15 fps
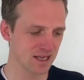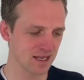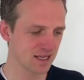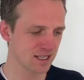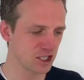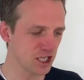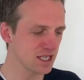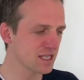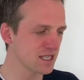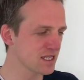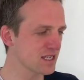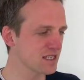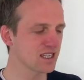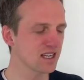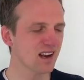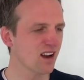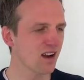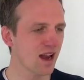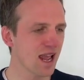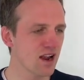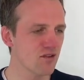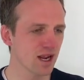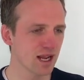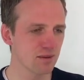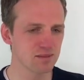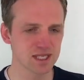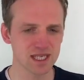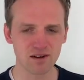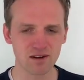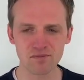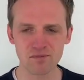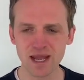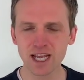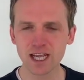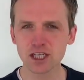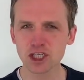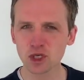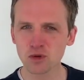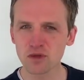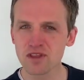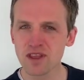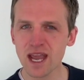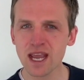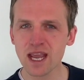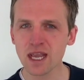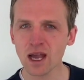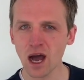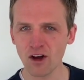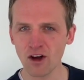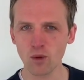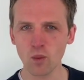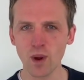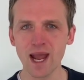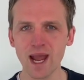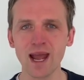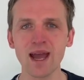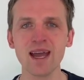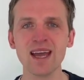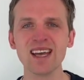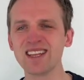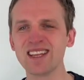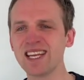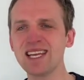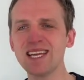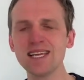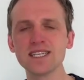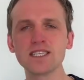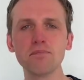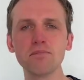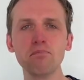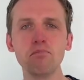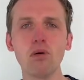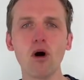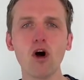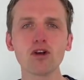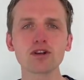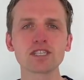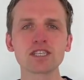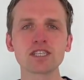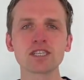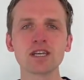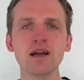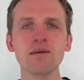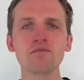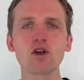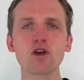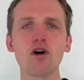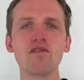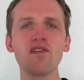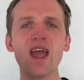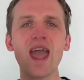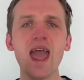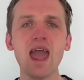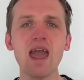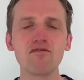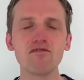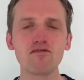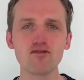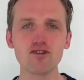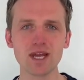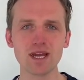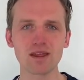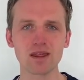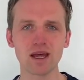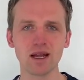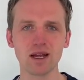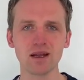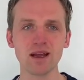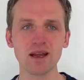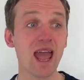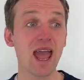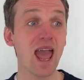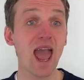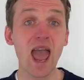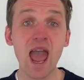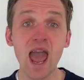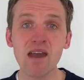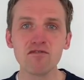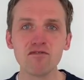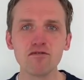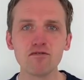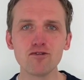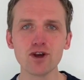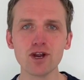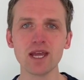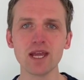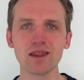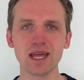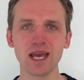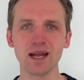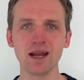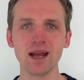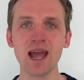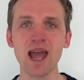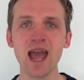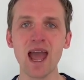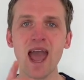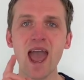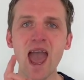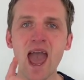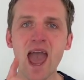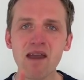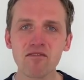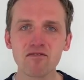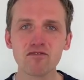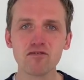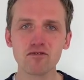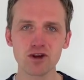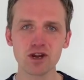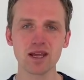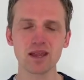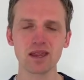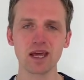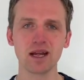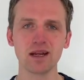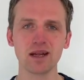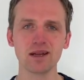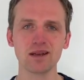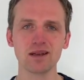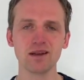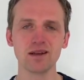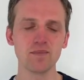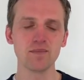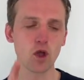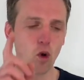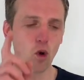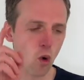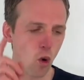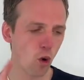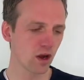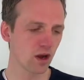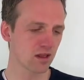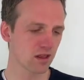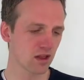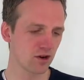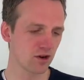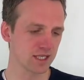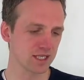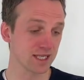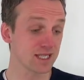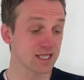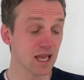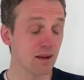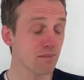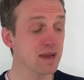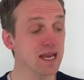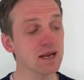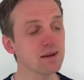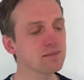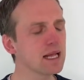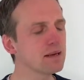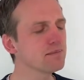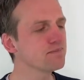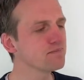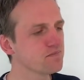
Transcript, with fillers: Jesus is declaring himself, making sure they are aware that he is the boss of everything, everything, everything, all authority. Does that mean then